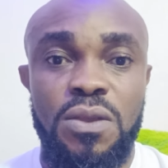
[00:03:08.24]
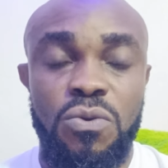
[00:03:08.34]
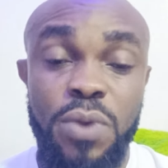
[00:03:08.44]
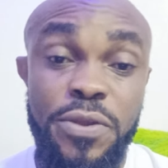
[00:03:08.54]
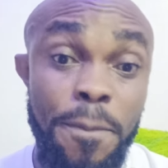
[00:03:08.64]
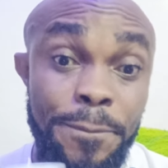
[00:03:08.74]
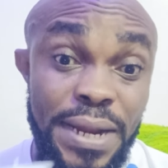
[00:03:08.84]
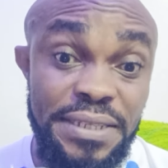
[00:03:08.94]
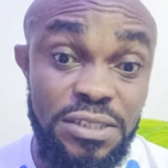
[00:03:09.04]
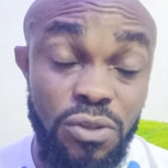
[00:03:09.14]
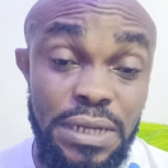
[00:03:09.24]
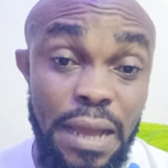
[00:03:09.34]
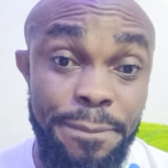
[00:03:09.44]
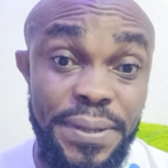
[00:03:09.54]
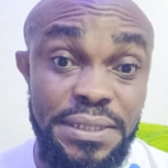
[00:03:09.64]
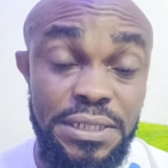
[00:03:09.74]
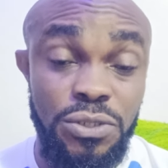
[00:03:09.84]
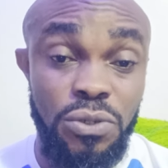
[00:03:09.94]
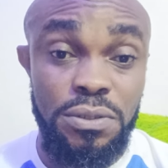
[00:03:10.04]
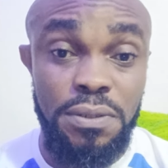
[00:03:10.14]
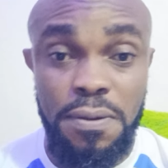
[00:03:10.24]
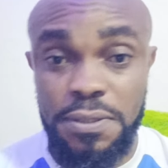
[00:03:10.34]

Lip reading: When you place it on that petition,